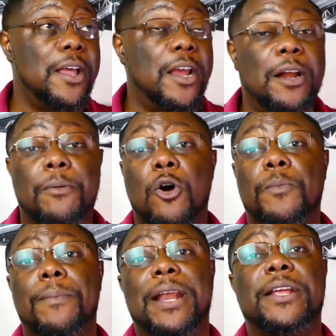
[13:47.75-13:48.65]
and I'm
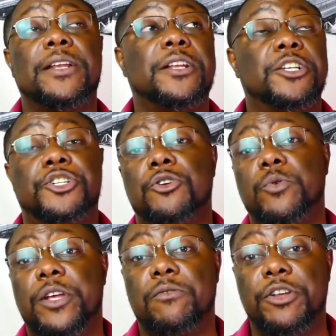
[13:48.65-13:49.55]
hoping by the end of this year
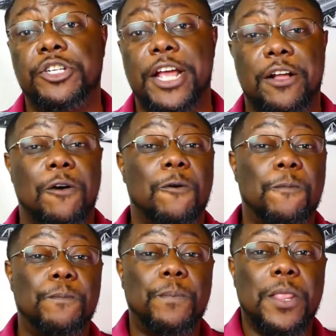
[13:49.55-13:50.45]
we can reach that goal.
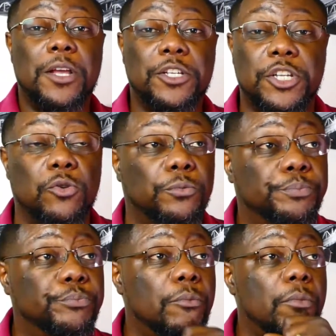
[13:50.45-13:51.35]
So